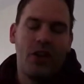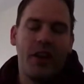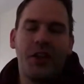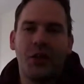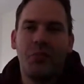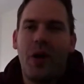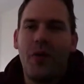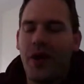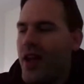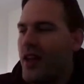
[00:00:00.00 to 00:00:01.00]
correlation
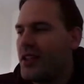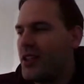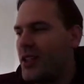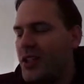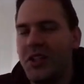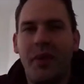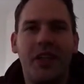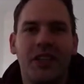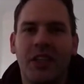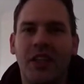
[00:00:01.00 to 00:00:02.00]
power analysis is
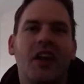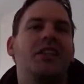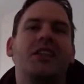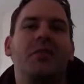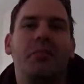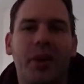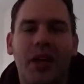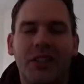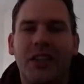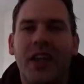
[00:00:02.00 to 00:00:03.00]
basically as
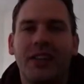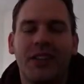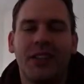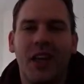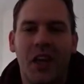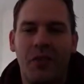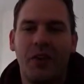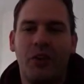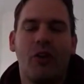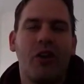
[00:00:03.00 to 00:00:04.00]
simple as it gets
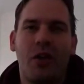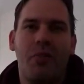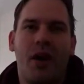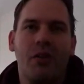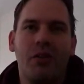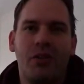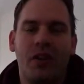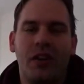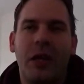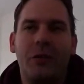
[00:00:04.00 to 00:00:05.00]
when talking about
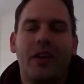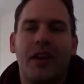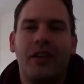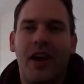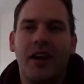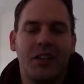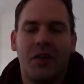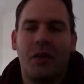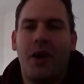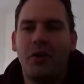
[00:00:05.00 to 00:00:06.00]
direct
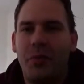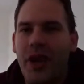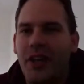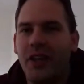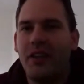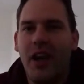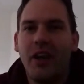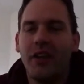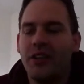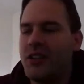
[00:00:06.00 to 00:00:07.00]
attacks about breaking
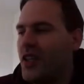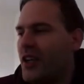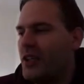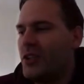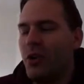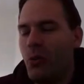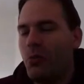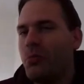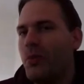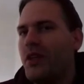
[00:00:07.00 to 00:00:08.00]
targets.
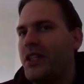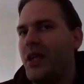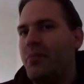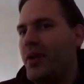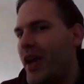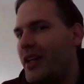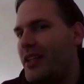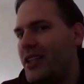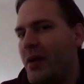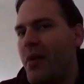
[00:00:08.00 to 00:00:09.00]
So CPA,
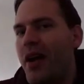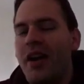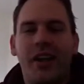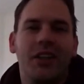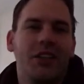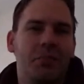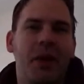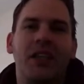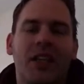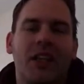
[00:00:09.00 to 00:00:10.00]
SEMA is
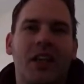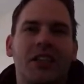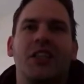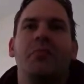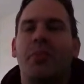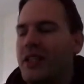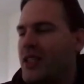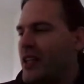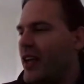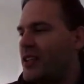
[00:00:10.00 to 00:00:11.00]
basically as simple as
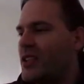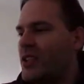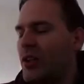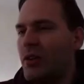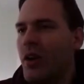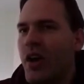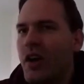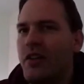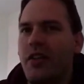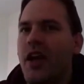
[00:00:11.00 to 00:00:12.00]
it gets. So
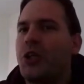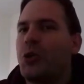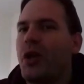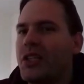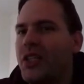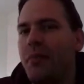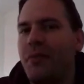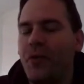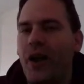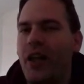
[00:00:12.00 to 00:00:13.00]
the natural
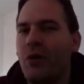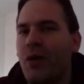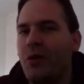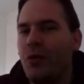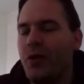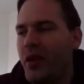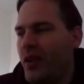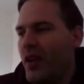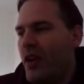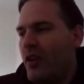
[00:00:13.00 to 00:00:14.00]
step for anyone would
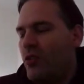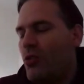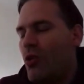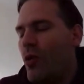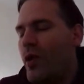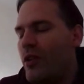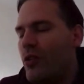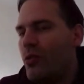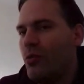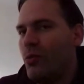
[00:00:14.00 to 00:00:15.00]
be to go
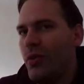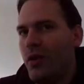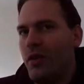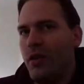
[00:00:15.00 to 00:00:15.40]
into